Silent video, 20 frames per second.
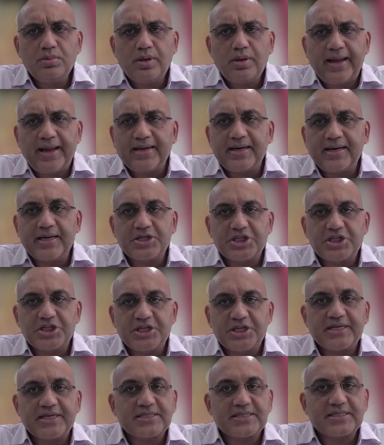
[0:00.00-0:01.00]
Energy
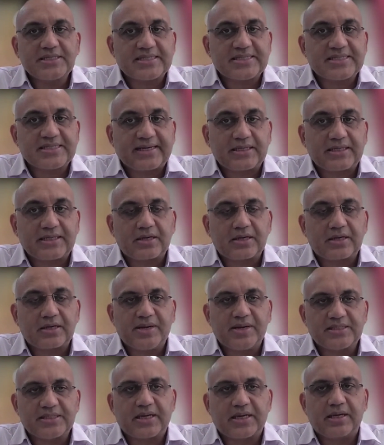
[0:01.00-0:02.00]
is the sector
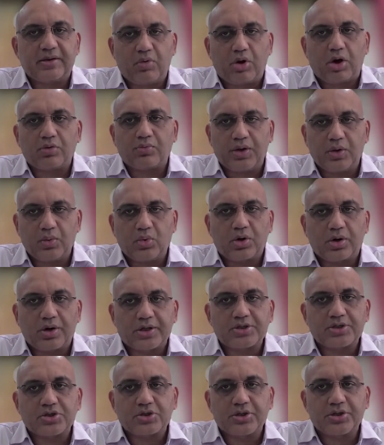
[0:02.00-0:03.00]
basically what we
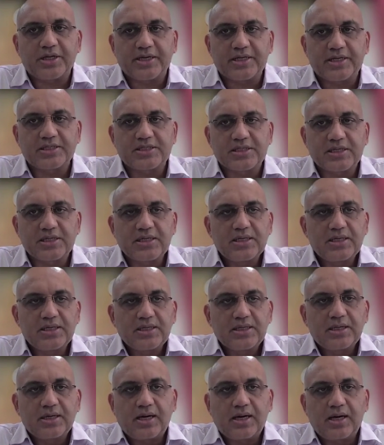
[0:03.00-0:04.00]
work, so it is
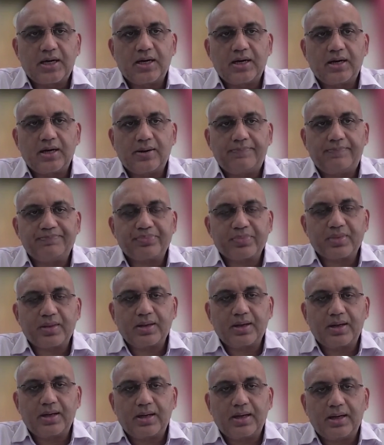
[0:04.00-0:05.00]
uh,
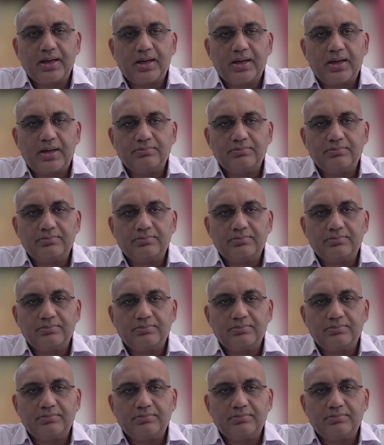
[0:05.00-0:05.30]
uh,